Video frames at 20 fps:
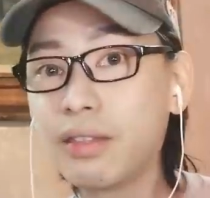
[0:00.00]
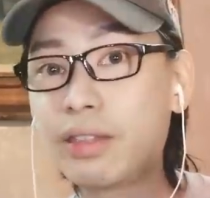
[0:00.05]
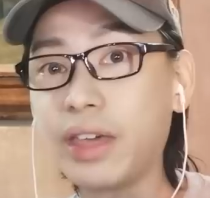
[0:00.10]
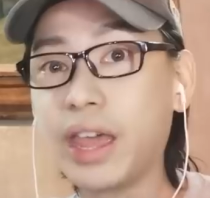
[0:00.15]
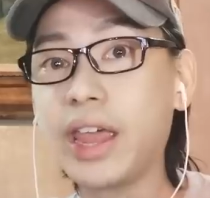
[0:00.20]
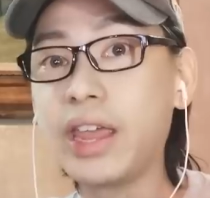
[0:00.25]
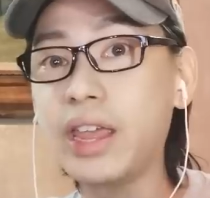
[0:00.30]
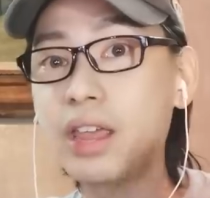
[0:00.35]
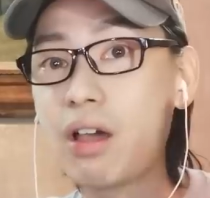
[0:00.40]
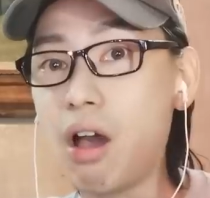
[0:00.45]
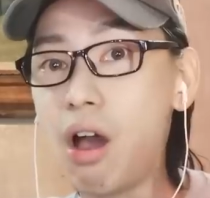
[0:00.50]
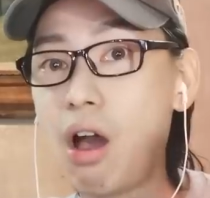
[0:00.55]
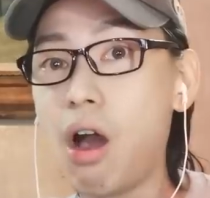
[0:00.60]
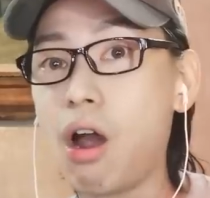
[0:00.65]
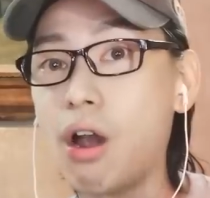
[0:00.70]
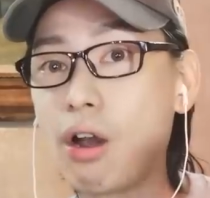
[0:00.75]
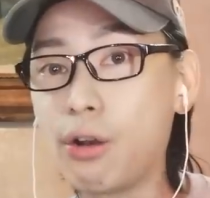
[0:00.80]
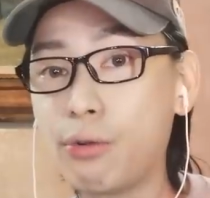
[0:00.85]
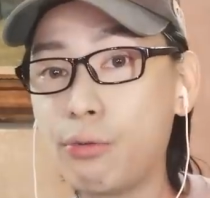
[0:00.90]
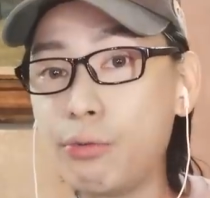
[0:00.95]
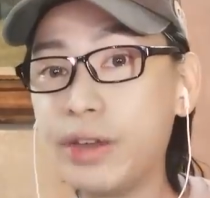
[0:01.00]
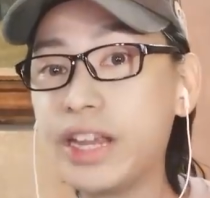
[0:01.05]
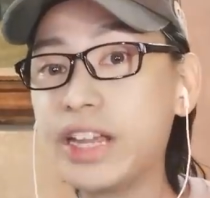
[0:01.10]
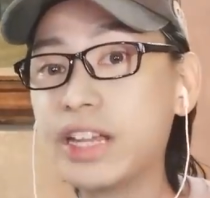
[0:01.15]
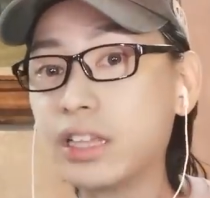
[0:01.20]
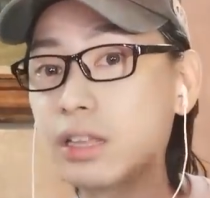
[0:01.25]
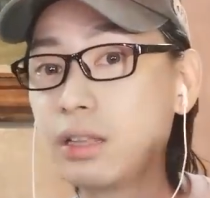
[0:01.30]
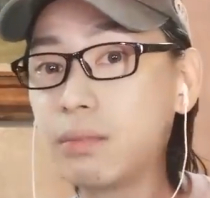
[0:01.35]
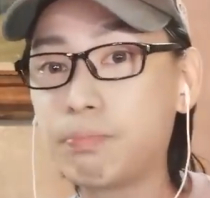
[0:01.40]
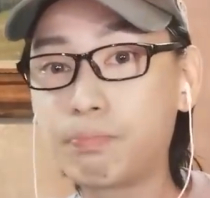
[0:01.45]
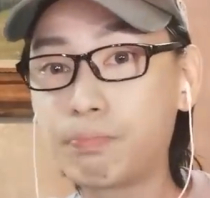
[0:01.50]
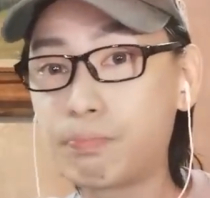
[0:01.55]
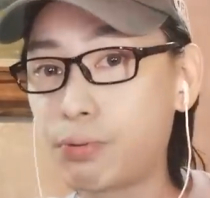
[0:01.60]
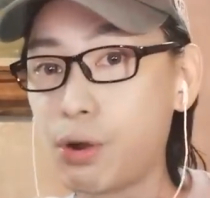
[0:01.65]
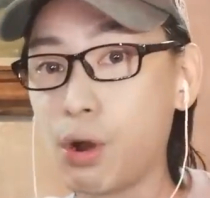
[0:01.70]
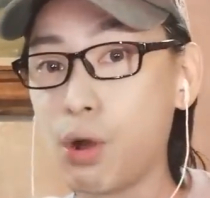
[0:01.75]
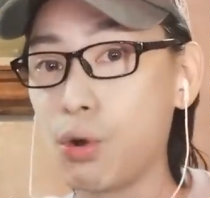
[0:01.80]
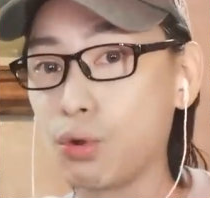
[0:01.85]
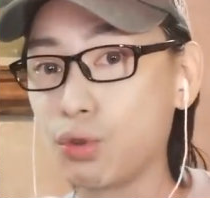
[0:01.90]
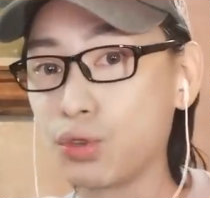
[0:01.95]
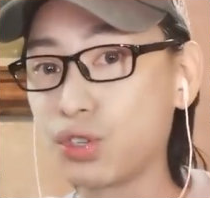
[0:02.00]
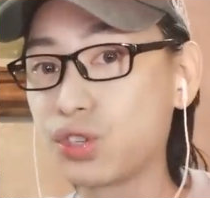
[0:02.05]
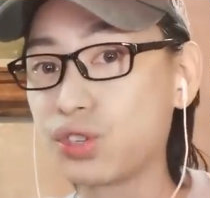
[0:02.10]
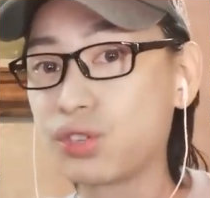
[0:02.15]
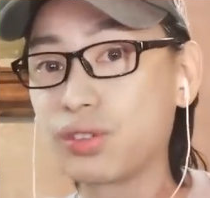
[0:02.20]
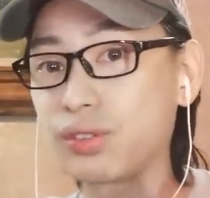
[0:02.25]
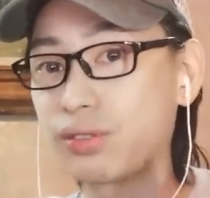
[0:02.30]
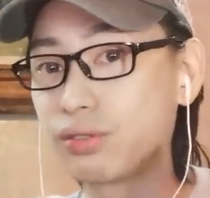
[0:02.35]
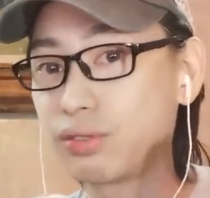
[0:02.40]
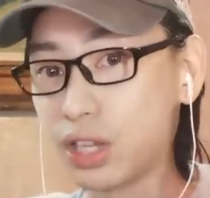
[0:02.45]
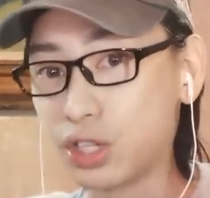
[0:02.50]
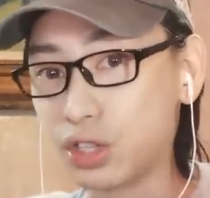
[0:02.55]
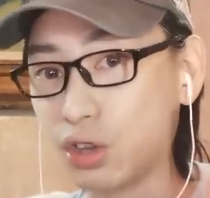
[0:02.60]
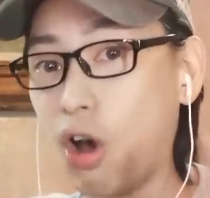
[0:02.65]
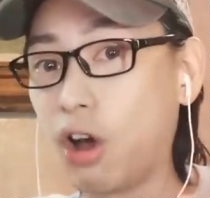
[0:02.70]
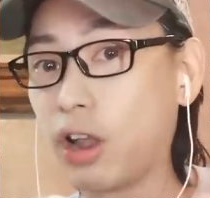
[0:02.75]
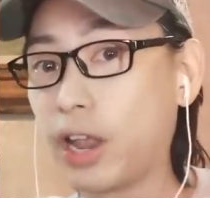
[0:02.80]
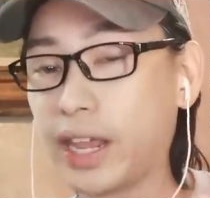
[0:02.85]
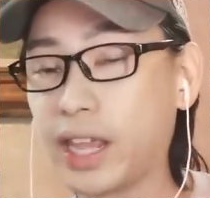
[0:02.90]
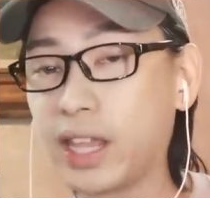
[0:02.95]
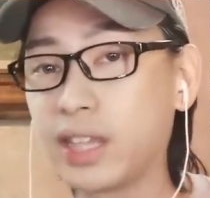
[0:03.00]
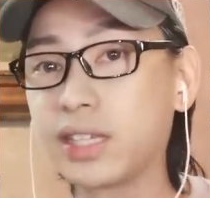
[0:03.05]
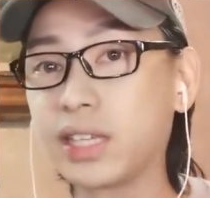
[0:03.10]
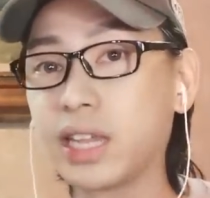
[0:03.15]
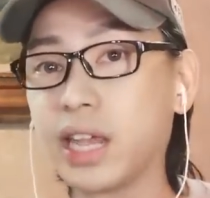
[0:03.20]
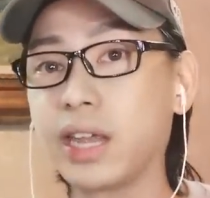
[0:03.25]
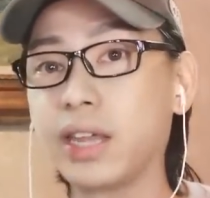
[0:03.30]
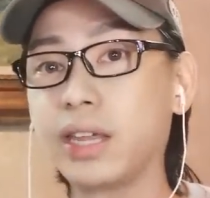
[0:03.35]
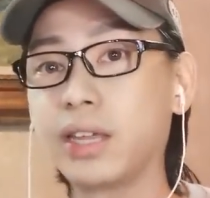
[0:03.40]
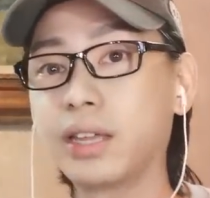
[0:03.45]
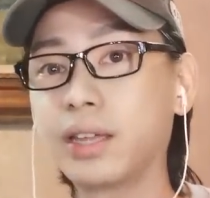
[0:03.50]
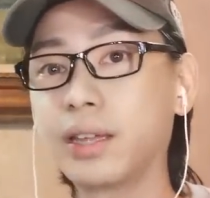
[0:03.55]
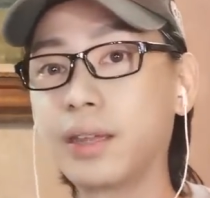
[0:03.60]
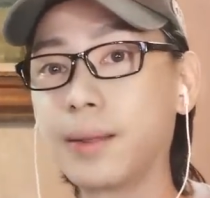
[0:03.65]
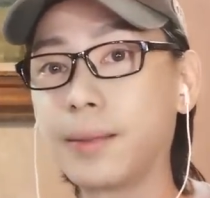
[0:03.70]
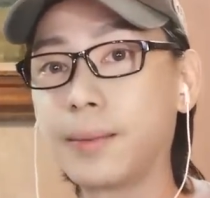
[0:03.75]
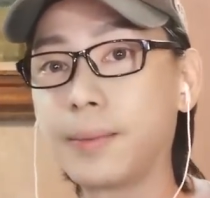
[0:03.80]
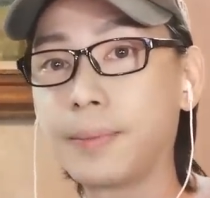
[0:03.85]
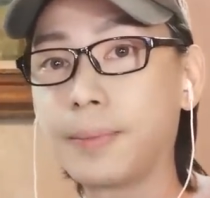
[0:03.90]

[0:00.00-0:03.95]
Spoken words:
They are real pros. That's all I can say.